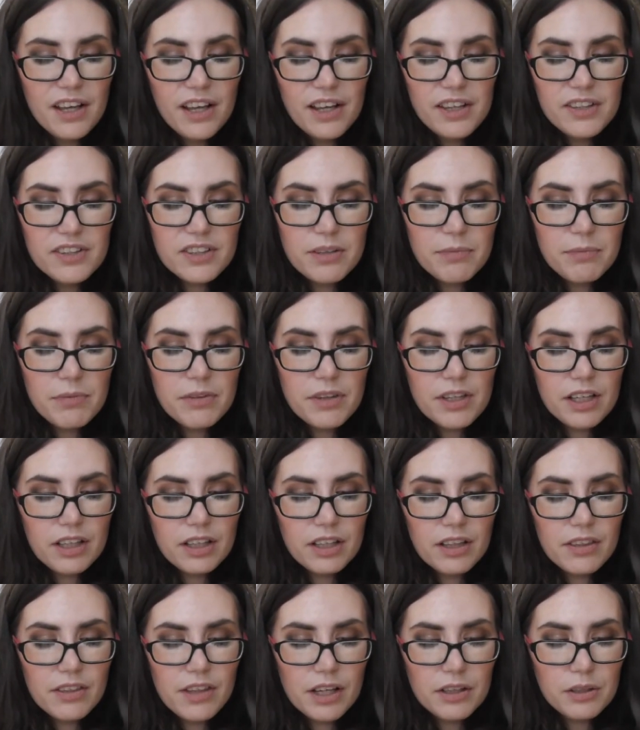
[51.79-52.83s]

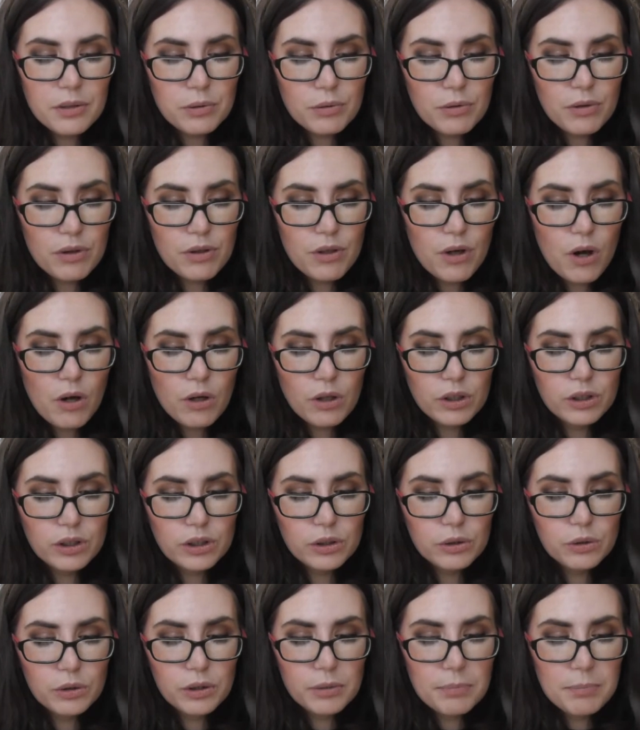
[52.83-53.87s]
something that you thought
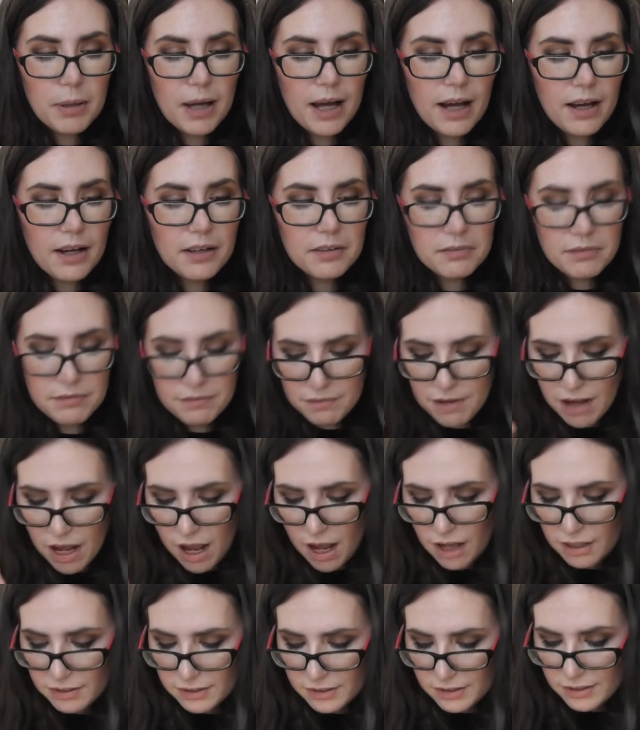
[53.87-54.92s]
you could pan
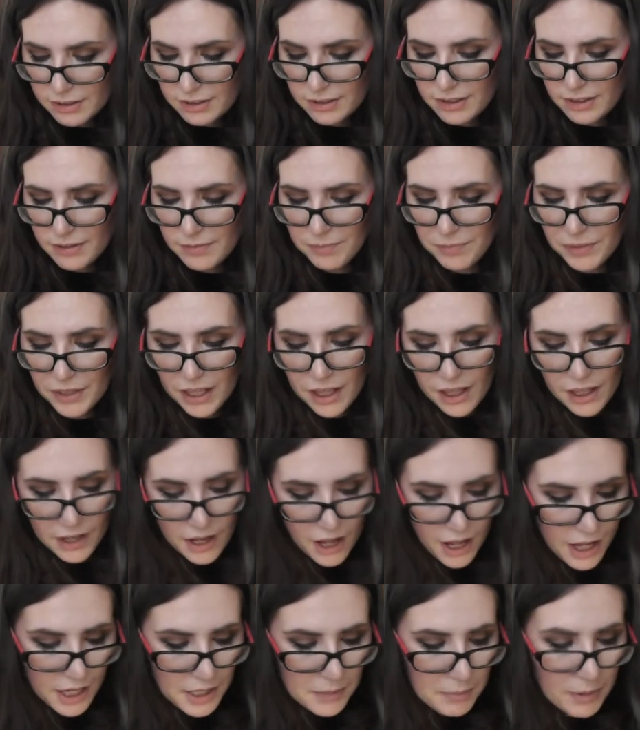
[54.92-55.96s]
fast and
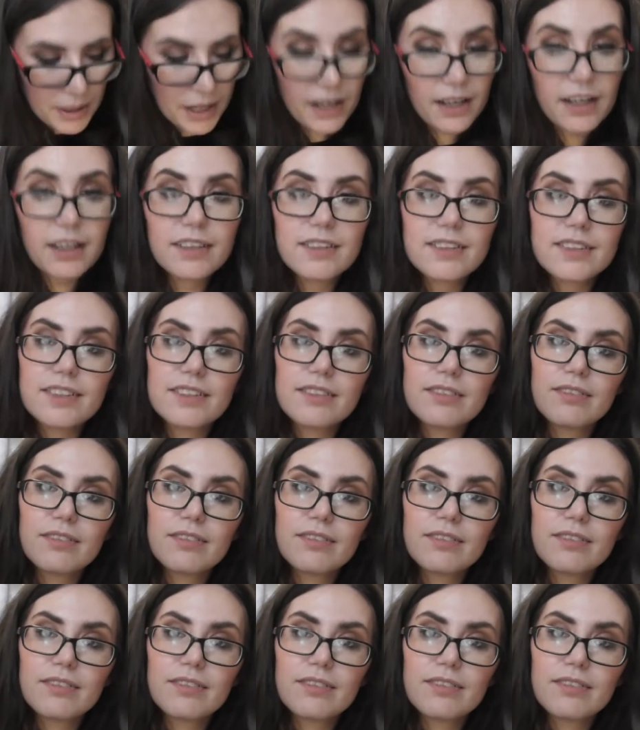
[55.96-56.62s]
I picked